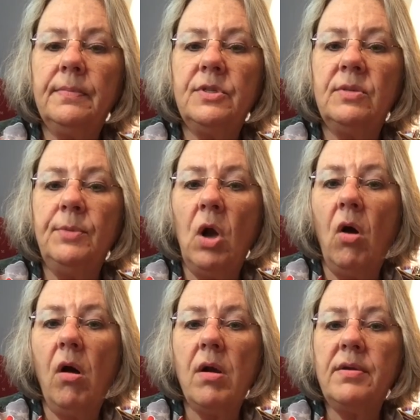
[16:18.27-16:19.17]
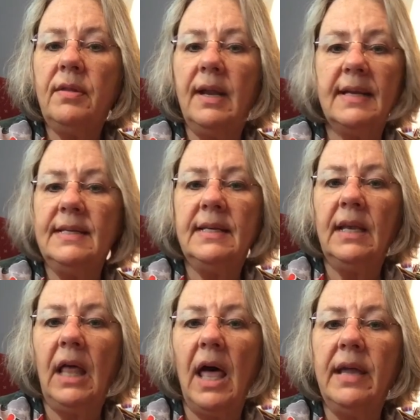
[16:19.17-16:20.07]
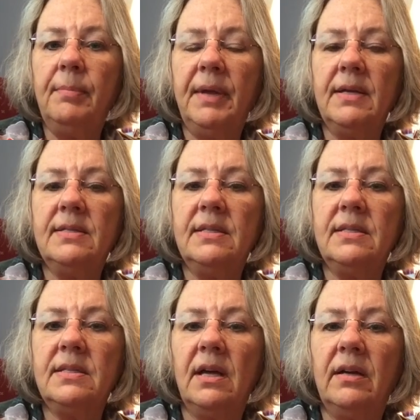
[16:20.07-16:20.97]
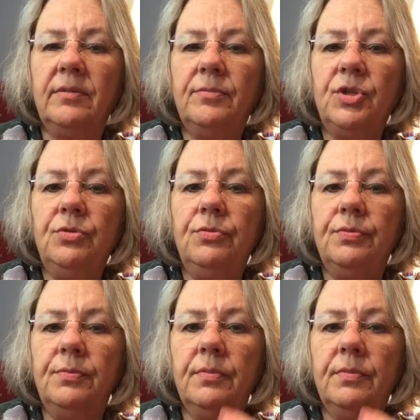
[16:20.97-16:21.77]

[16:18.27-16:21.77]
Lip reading: some yarn that I didn't like because it's too